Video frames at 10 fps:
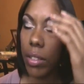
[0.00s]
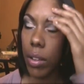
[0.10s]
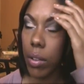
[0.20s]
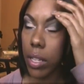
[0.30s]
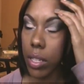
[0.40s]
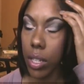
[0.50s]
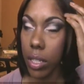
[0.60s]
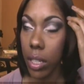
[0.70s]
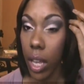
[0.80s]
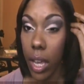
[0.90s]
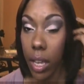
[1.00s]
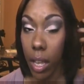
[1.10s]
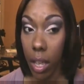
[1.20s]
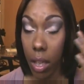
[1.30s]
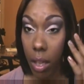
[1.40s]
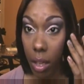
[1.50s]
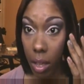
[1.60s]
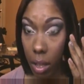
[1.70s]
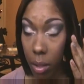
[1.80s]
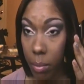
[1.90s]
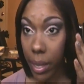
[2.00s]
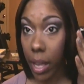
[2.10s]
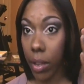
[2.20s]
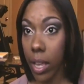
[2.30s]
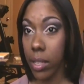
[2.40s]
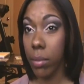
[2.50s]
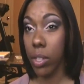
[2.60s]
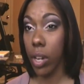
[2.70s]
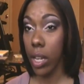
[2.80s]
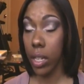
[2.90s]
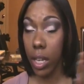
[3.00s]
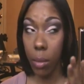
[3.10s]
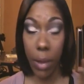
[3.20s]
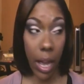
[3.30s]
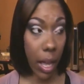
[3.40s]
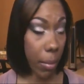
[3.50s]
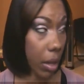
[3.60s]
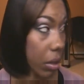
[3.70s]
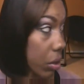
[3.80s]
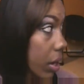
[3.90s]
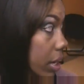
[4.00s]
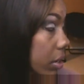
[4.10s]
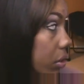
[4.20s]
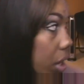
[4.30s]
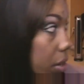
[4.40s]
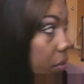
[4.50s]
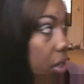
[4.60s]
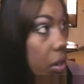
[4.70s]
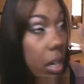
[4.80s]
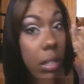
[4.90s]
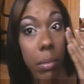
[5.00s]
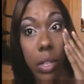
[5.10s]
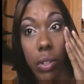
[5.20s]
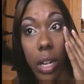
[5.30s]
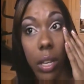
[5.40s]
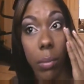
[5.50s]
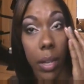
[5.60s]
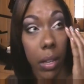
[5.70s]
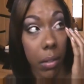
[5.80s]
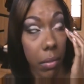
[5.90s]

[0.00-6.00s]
So it's just like, oh my god, okay, something tried to kill my eyeball. Great, great, freaking great. Something's trying to kill me.